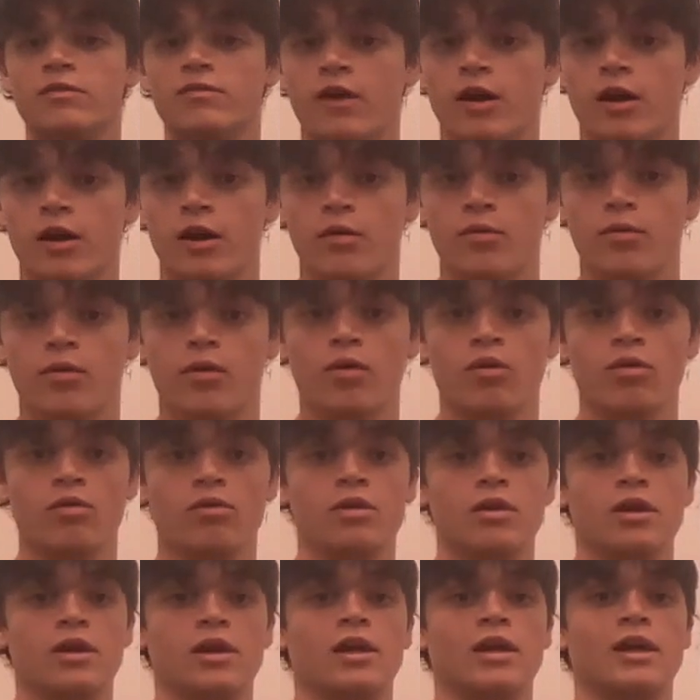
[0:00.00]

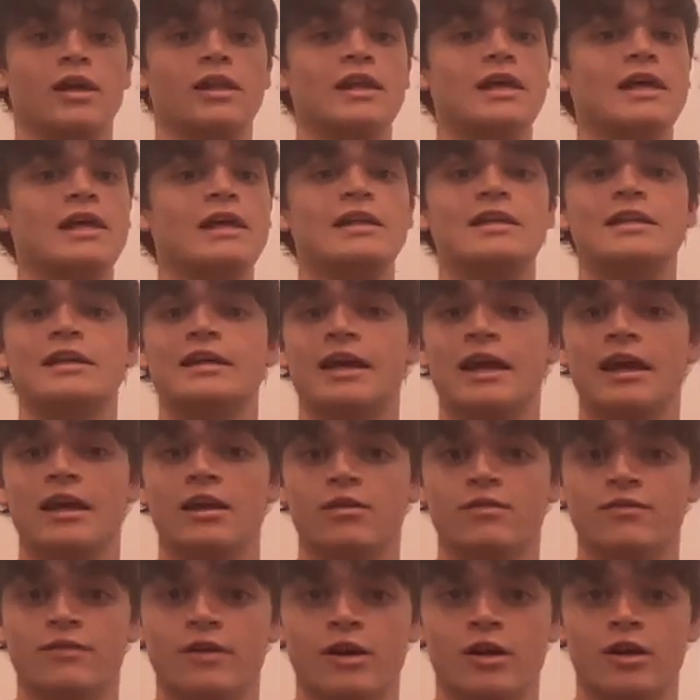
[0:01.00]
variable an
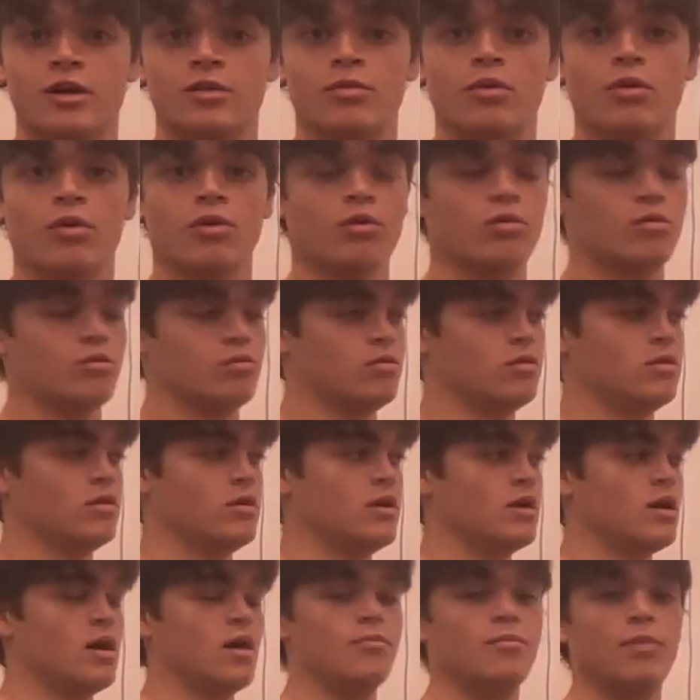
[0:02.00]
indicator variable,
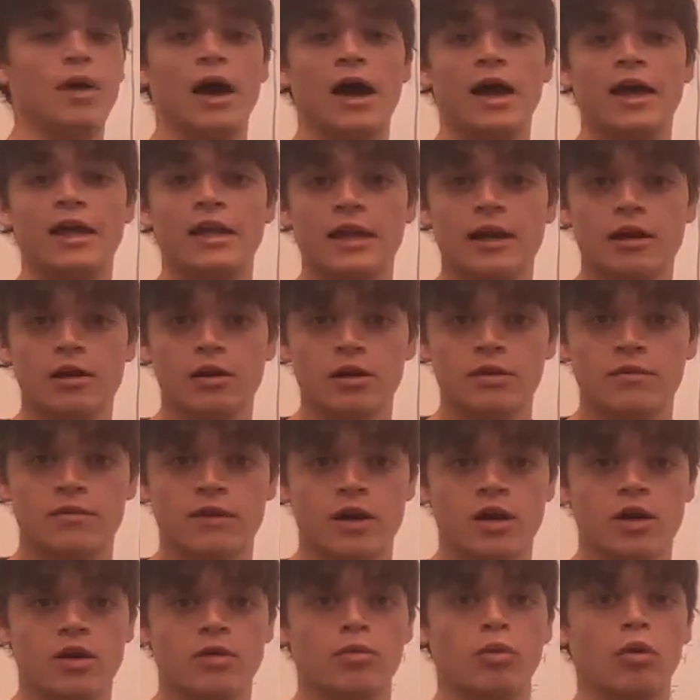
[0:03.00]
a binary
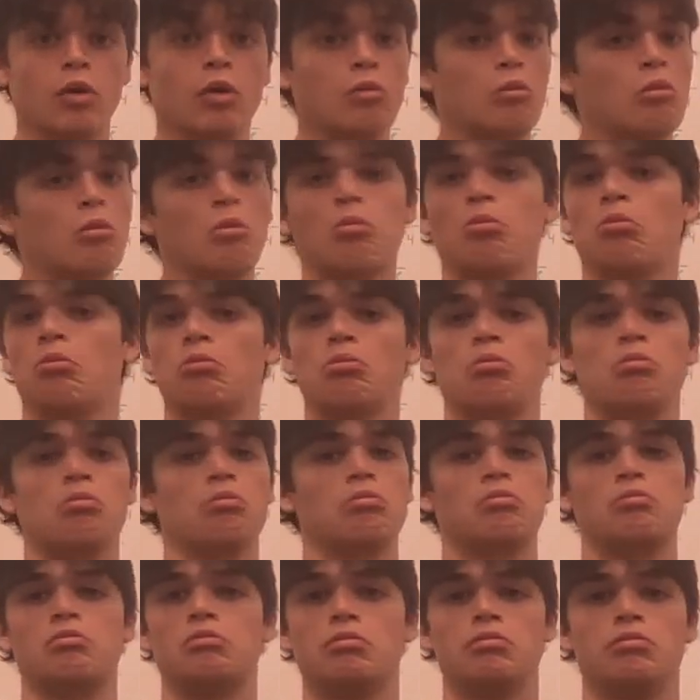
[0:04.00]
variable,
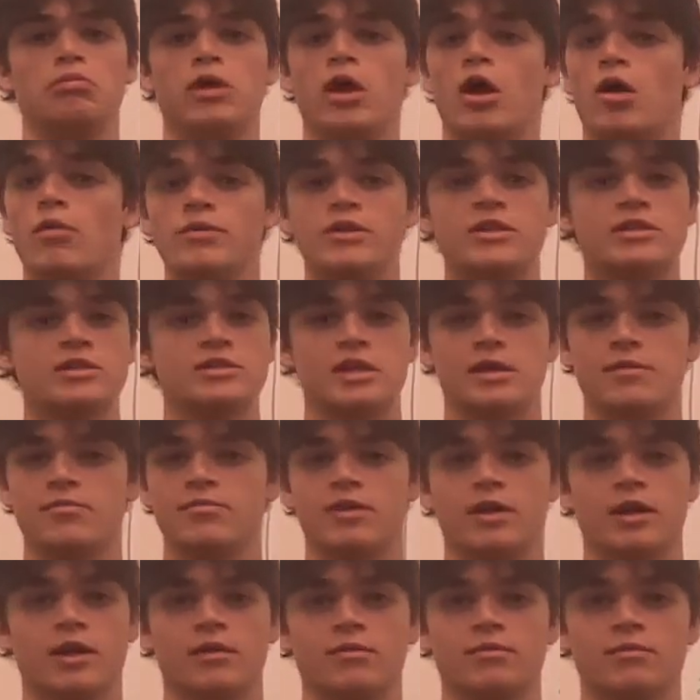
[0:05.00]
they all mean the same
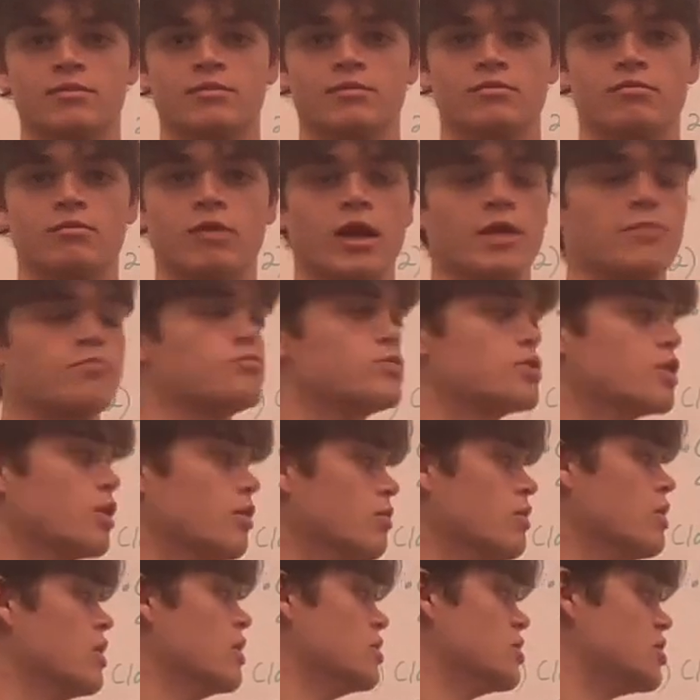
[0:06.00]
thing, right?
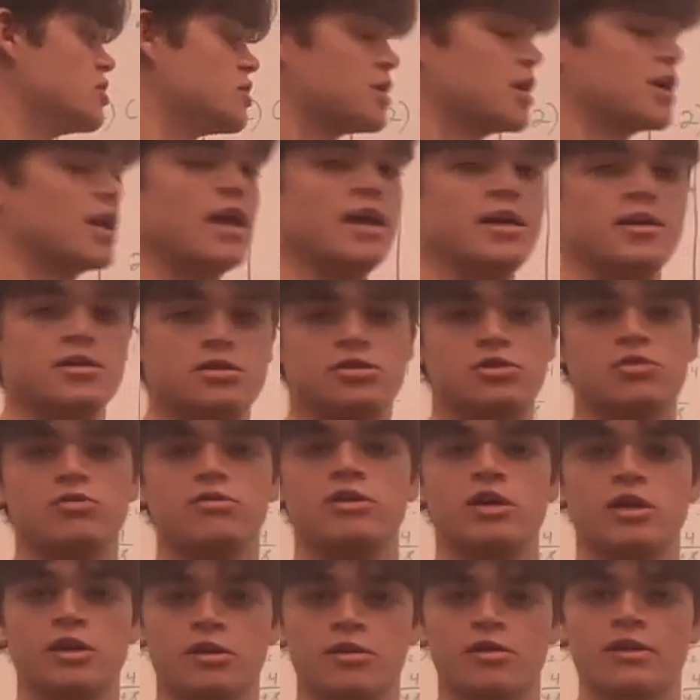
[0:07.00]
So just in case you
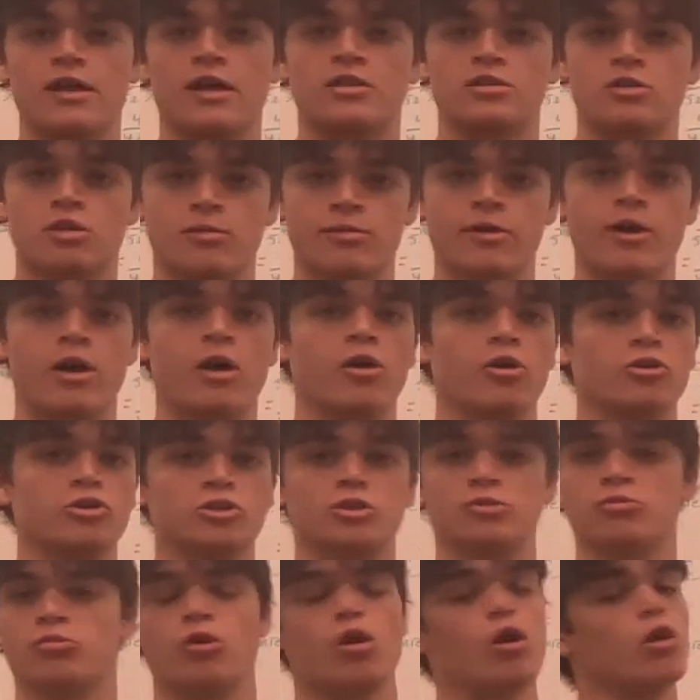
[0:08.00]
hear that
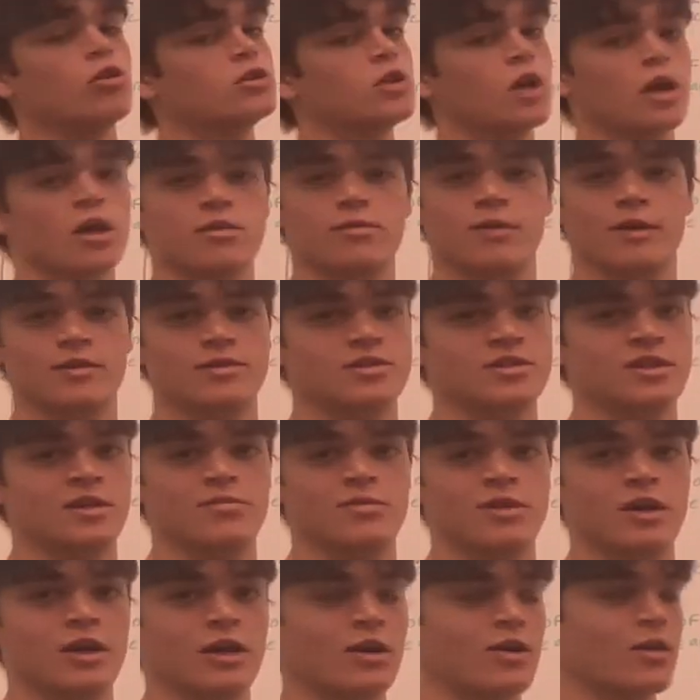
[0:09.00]
terminology, we're all talking about the same
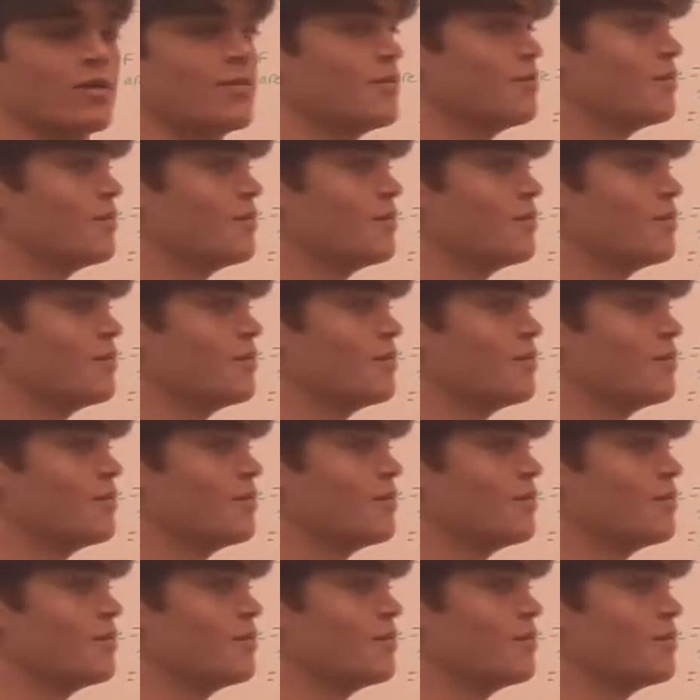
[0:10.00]
thing here.